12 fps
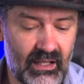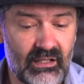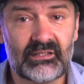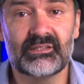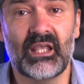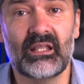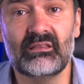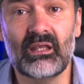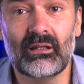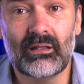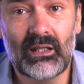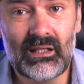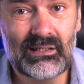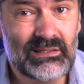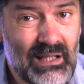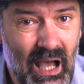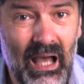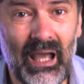Setting these
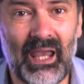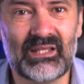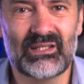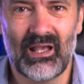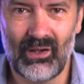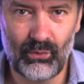guys